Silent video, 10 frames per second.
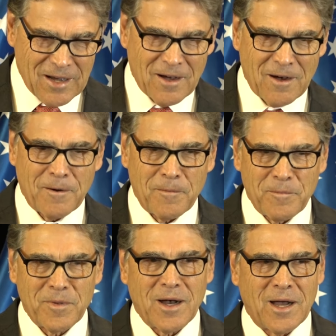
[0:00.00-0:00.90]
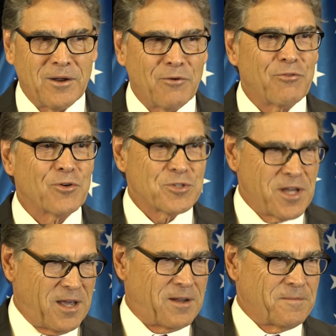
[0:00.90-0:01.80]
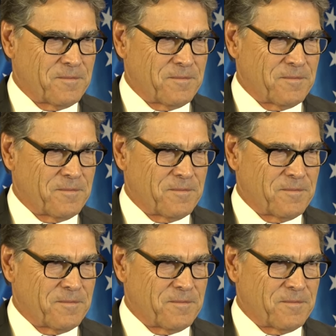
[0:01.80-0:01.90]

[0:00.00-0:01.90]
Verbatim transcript: um, I know firsthand.